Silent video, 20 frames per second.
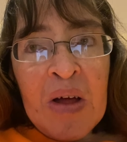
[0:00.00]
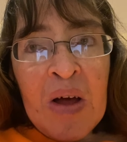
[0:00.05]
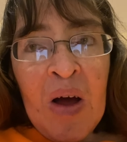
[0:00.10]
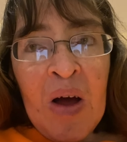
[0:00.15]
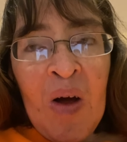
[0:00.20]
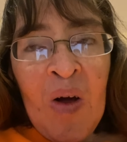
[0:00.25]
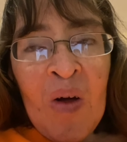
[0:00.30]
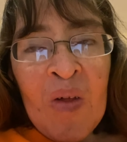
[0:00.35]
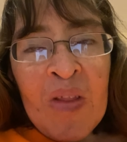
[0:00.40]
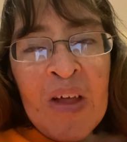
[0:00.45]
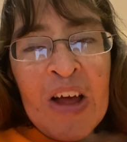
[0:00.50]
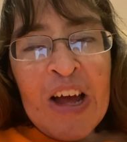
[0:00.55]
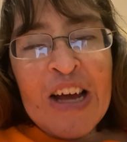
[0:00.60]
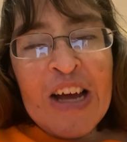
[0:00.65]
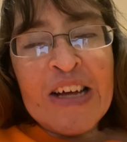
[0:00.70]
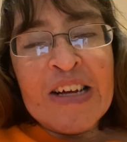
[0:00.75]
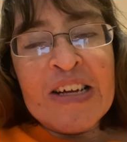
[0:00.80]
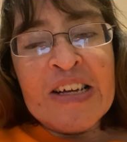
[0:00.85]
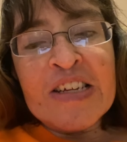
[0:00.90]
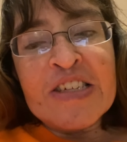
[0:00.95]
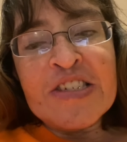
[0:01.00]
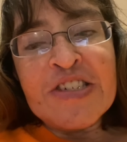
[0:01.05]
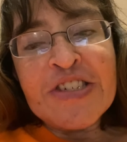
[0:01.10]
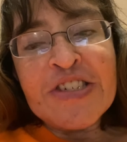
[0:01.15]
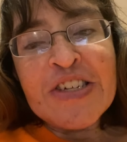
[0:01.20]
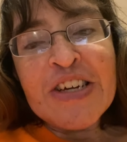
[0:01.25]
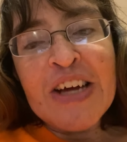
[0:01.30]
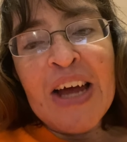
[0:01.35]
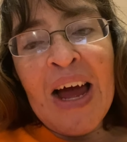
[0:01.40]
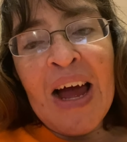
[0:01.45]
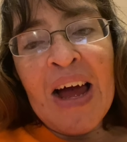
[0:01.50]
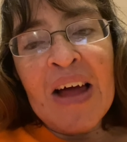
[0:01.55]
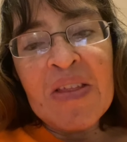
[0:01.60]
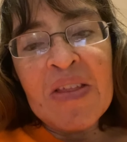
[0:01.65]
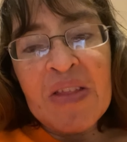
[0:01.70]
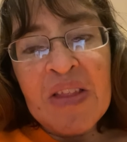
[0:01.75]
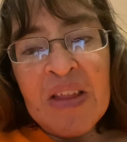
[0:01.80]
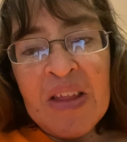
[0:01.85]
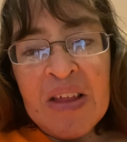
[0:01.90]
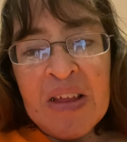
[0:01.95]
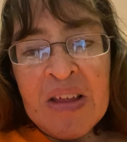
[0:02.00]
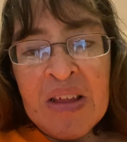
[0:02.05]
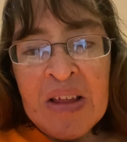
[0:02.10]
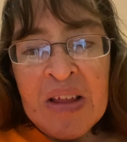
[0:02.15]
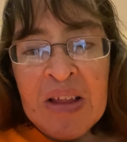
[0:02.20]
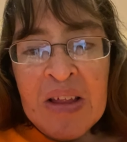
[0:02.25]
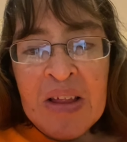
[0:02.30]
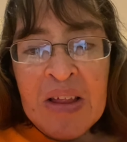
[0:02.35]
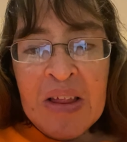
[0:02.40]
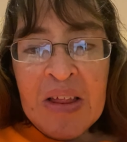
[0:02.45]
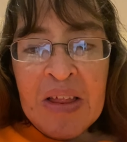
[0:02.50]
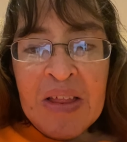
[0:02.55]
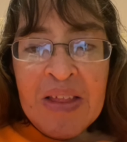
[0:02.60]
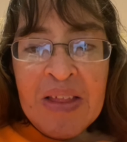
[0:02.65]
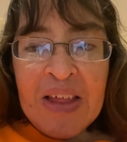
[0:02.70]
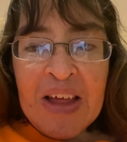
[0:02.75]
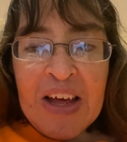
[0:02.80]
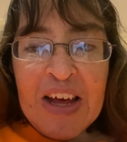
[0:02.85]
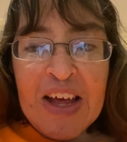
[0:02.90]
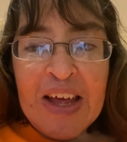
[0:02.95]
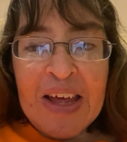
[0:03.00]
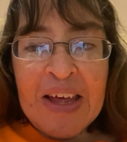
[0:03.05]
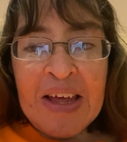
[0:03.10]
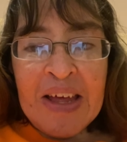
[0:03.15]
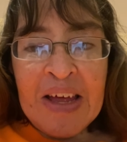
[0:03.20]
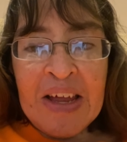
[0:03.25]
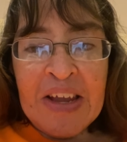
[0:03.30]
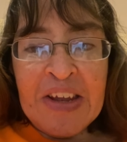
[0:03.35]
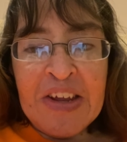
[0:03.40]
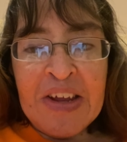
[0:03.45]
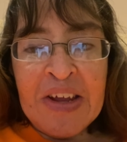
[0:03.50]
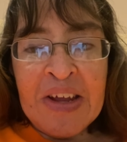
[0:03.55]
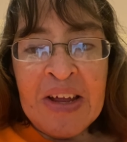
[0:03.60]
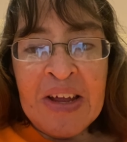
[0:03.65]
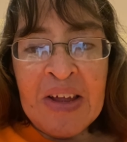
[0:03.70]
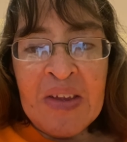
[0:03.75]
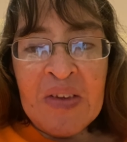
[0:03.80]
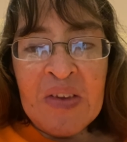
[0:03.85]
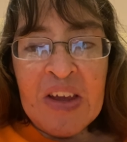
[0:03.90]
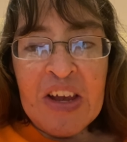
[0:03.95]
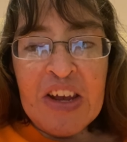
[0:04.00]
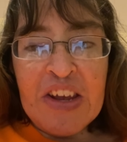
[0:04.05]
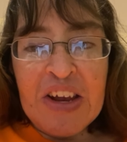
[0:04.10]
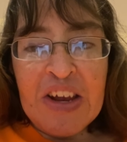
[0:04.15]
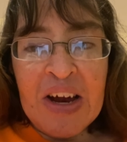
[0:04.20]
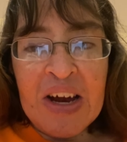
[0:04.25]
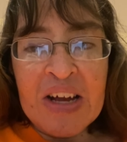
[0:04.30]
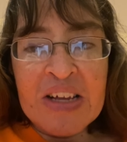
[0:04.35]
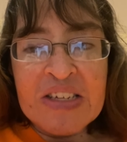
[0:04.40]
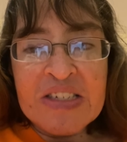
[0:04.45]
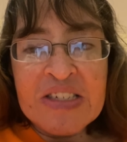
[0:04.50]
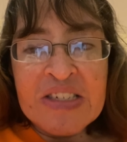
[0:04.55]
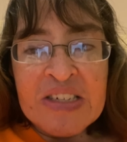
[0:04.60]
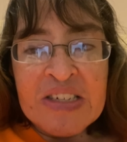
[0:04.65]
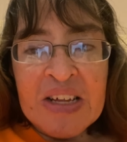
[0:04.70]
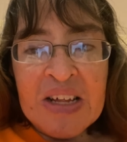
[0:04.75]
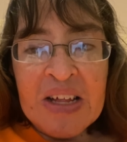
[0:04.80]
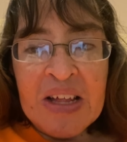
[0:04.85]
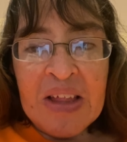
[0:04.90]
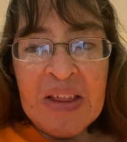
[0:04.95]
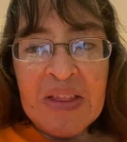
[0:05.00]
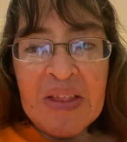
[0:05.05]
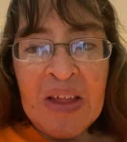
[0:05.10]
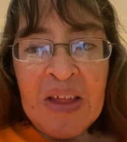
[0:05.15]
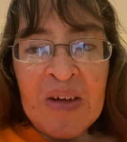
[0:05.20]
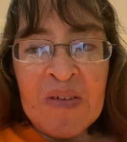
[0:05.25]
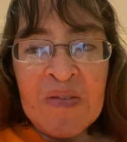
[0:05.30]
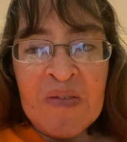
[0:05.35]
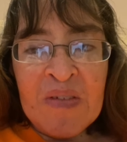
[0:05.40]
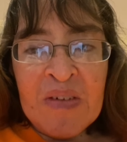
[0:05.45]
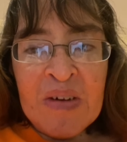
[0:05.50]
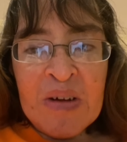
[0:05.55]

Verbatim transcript: All the kids got the, the candy and the treats that they've